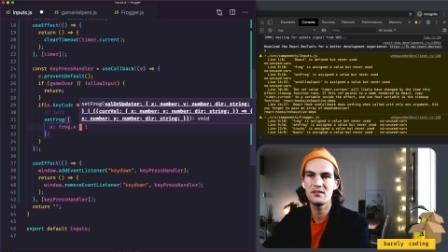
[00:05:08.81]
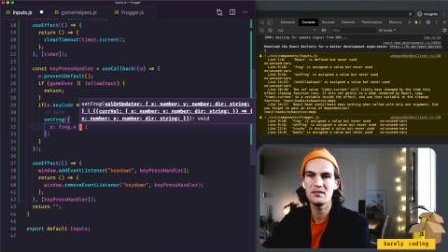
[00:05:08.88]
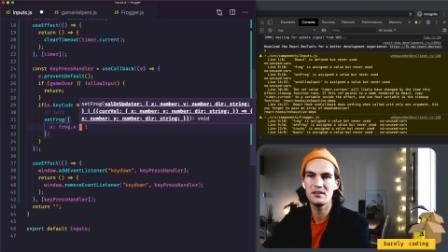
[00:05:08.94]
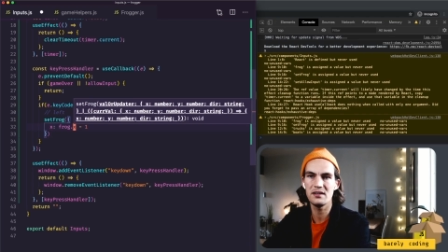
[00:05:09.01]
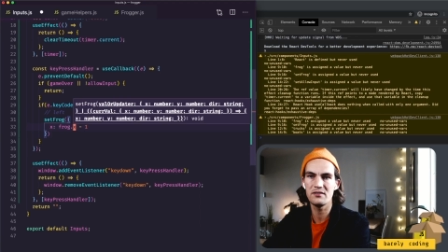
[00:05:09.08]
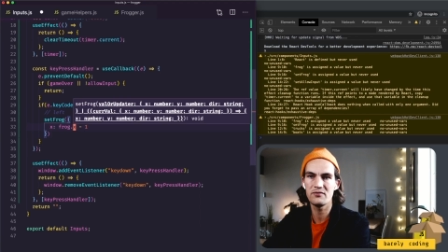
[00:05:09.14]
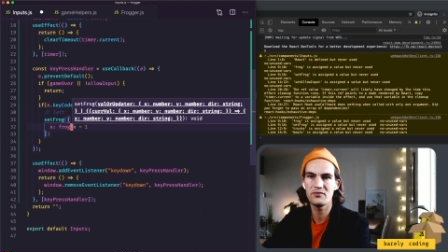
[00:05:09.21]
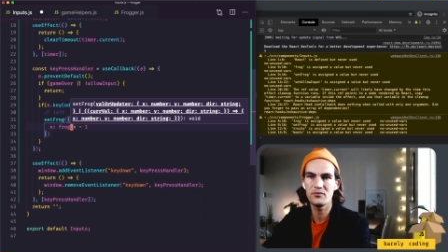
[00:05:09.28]

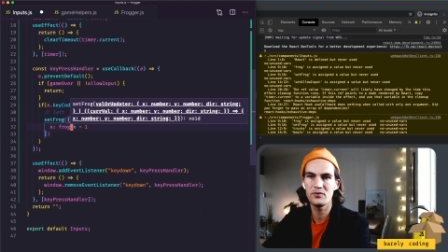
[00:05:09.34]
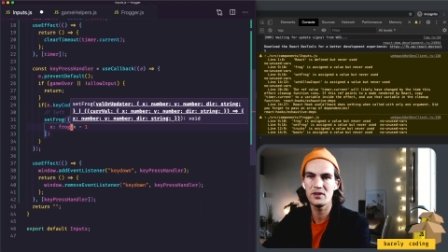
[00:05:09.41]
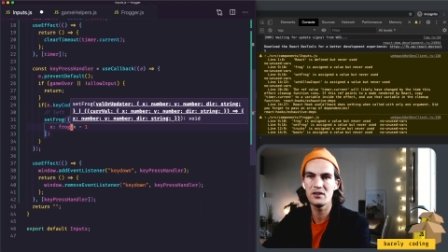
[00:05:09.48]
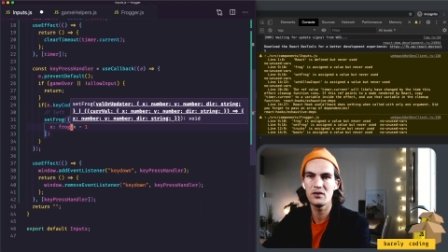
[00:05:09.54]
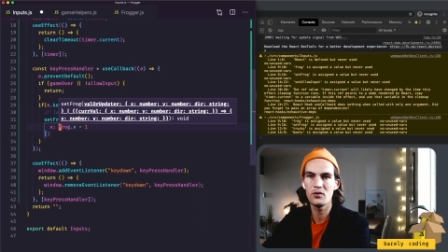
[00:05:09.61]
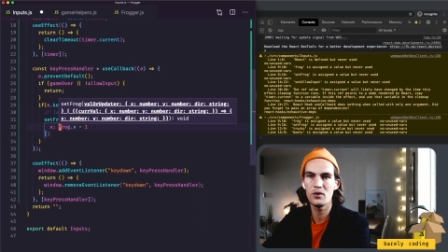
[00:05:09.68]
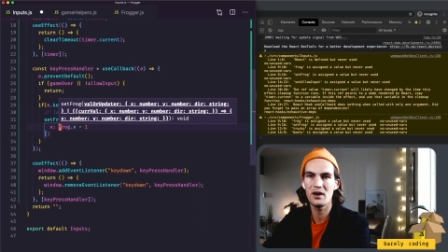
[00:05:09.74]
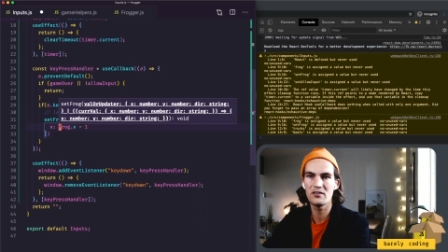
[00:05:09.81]
If we
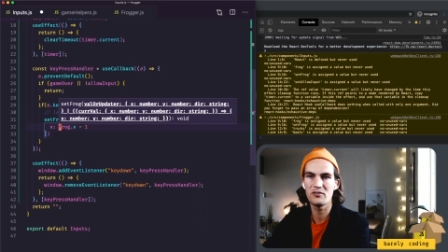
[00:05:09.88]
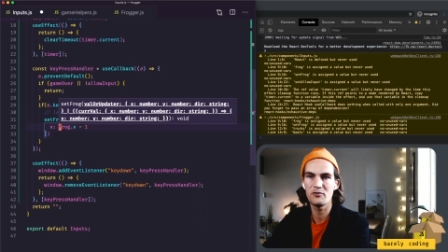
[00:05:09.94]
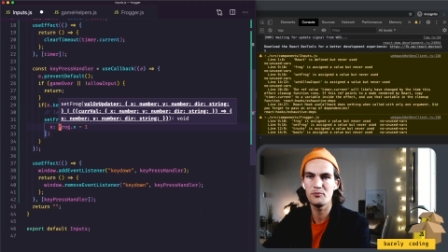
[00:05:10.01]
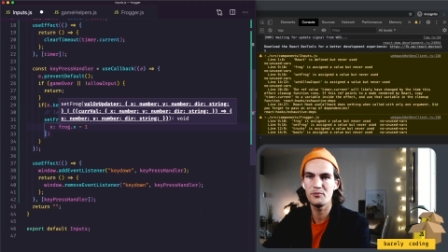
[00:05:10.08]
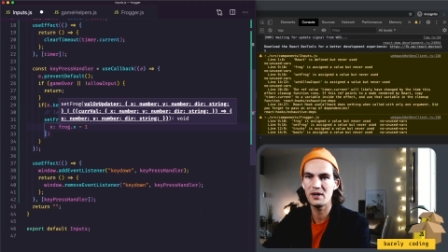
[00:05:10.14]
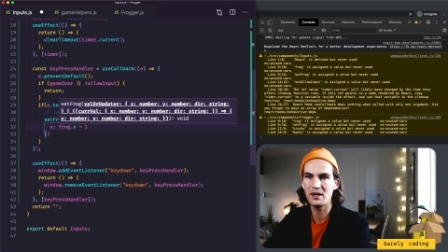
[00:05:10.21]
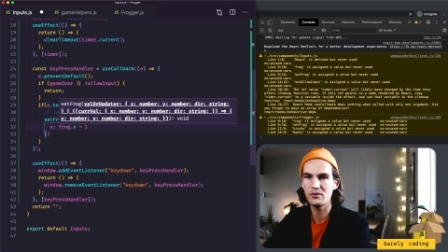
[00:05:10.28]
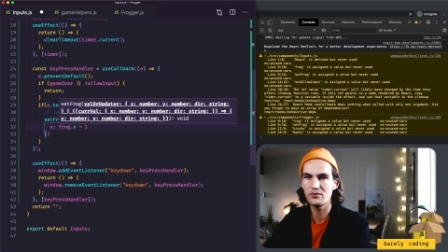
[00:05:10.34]
go out of
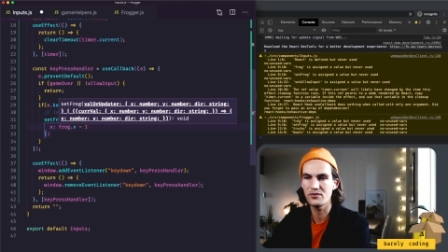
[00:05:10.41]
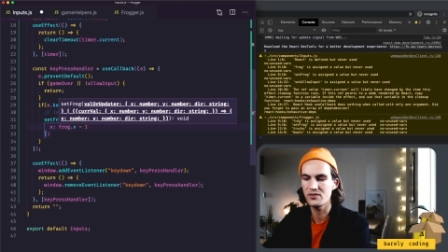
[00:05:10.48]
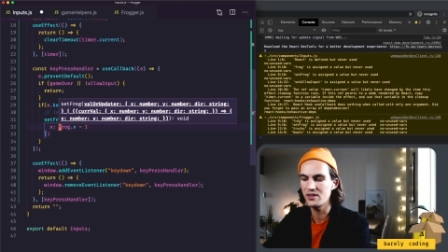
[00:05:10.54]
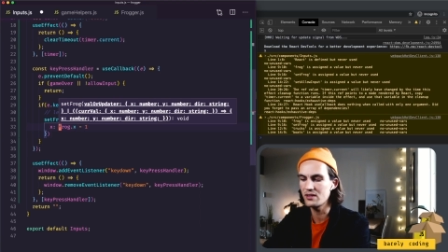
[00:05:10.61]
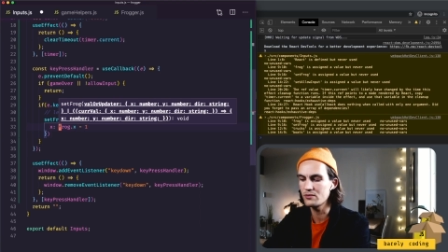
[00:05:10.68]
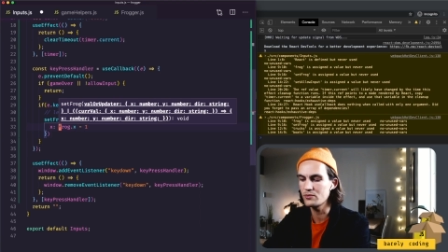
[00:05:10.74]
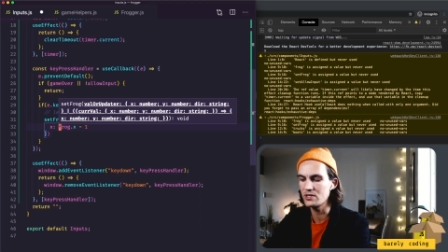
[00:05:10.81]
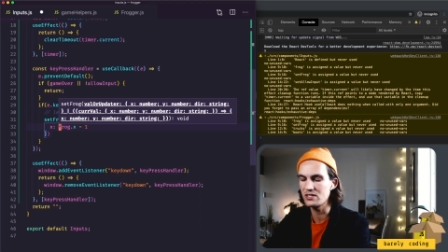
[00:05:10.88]
bounds,
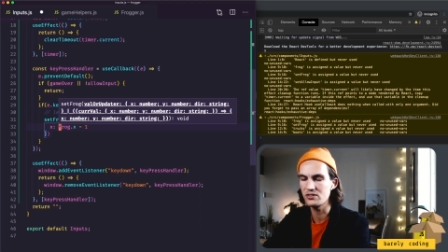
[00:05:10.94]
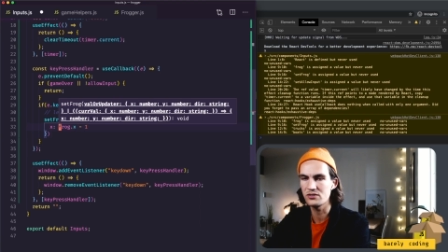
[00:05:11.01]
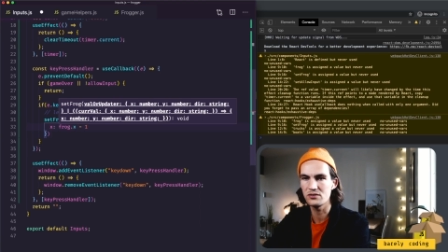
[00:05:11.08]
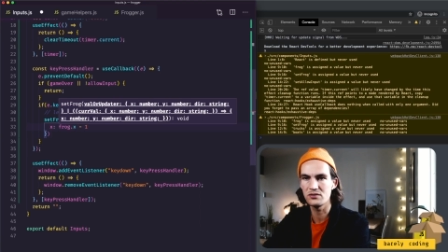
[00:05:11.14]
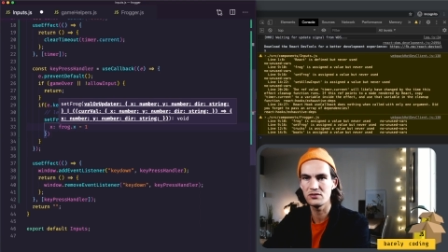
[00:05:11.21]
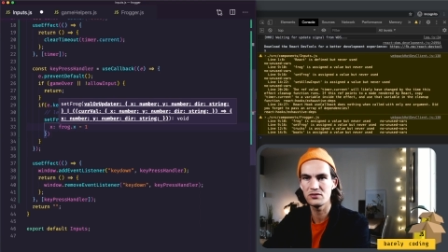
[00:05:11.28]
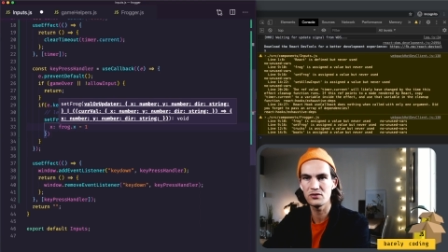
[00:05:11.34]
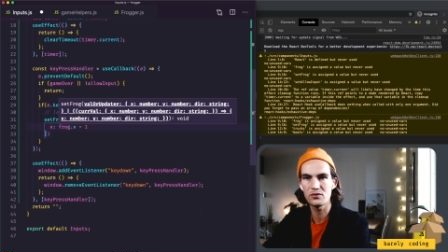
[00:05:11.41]
then we should
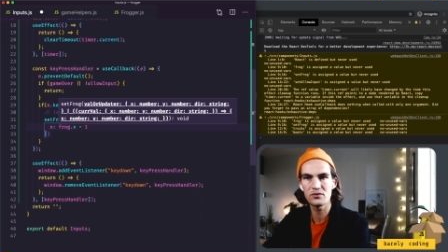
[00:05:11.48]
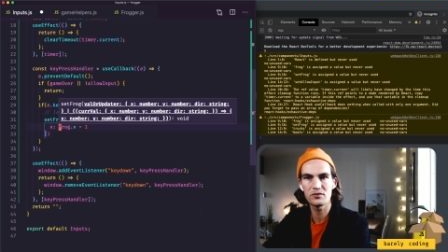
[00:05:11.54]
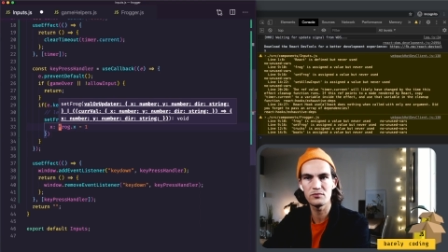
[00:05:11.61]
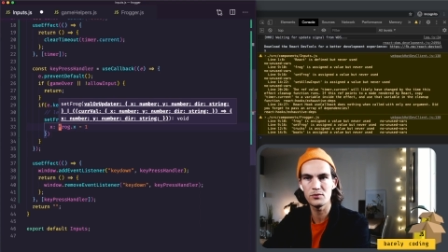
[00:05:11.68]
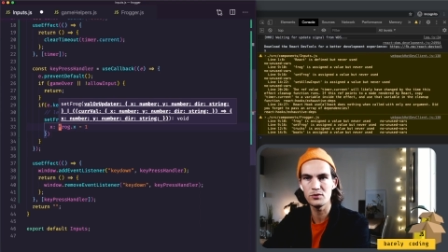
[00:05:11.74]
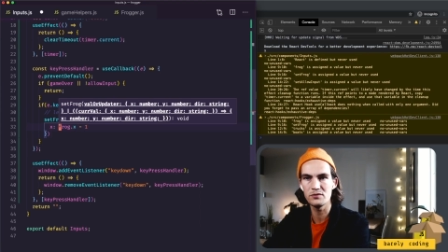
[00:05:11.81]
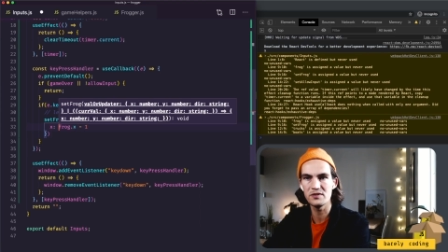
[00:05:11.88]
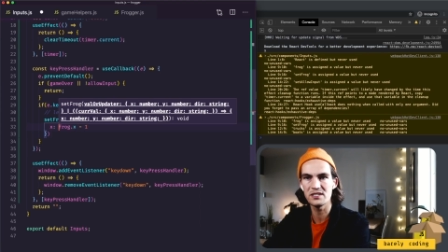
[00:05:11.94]
not
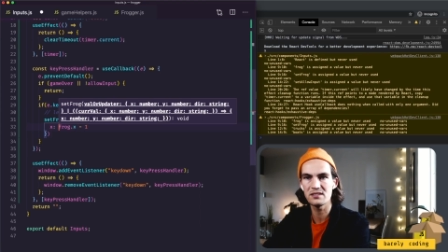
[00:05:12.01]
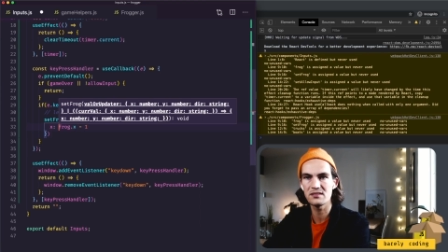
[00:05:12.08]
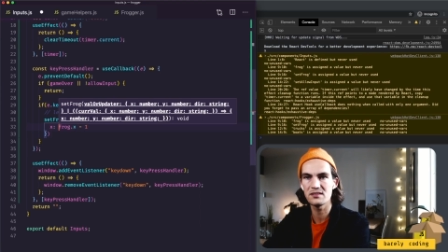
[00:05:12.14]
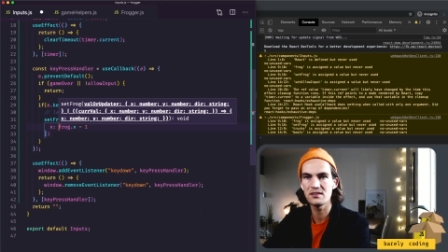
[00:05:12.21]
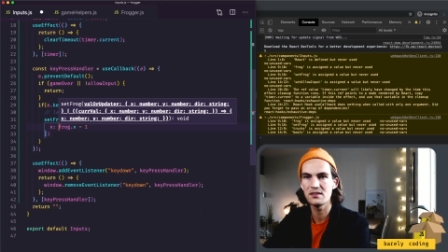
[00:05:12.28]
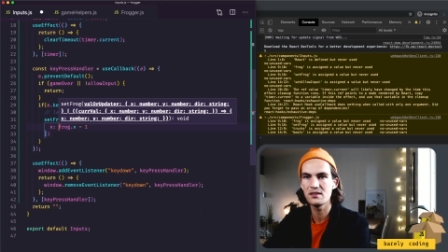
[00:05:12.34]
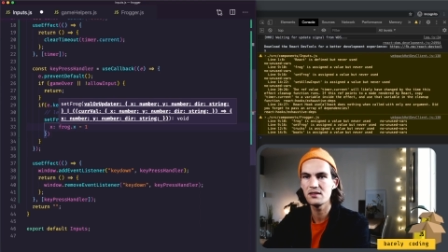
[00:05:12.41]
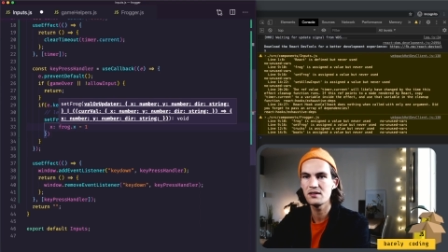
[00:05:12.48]
move it.
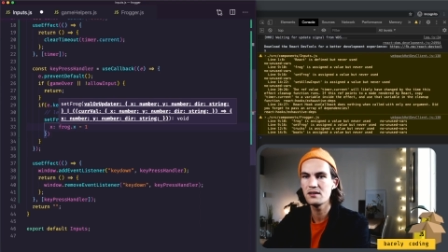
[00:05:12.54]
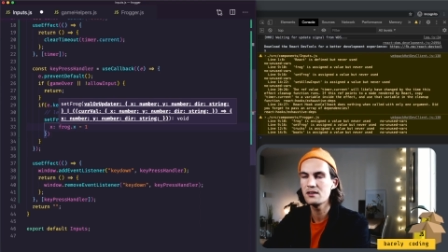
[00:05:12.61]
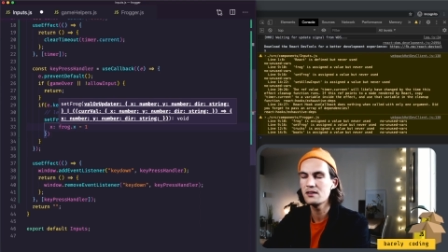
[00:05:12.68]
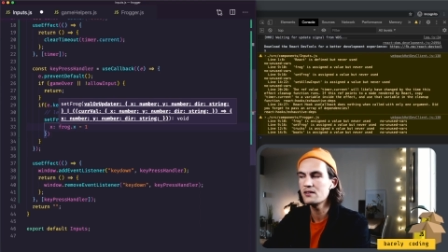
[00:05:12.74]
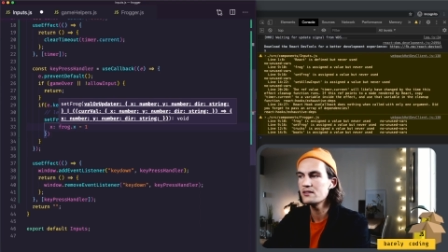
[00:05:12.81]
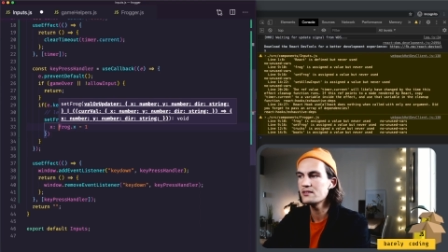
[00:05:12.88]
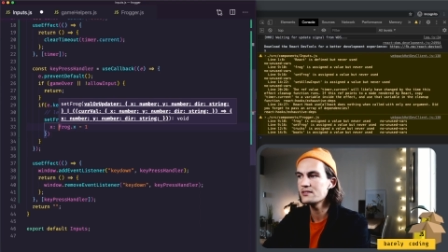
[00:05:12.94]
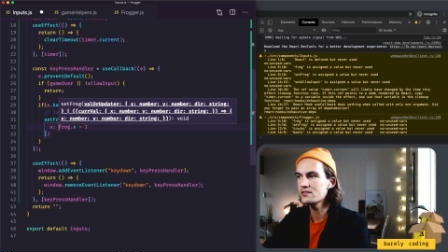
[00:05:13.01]

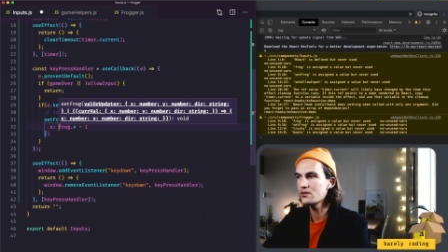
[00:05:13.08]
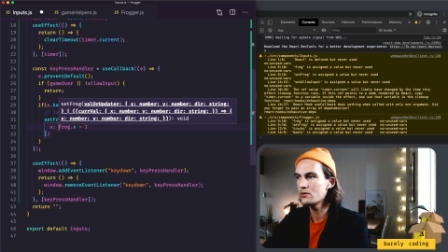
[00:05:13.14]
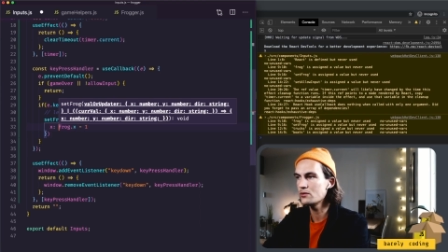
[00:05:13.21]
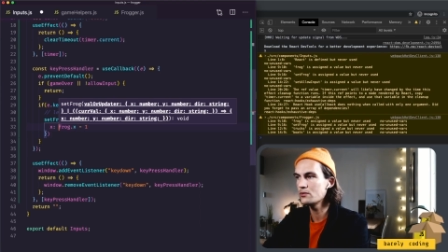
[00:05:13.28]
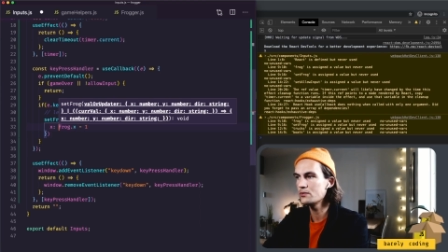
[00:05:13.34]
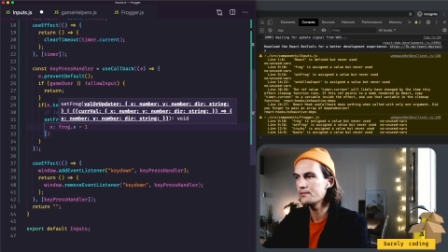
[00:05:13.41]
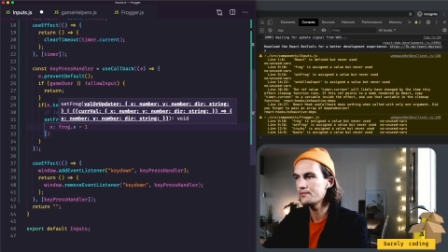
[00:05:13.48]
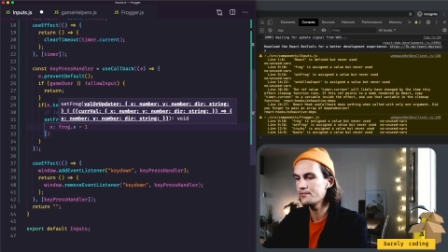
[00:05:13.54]
So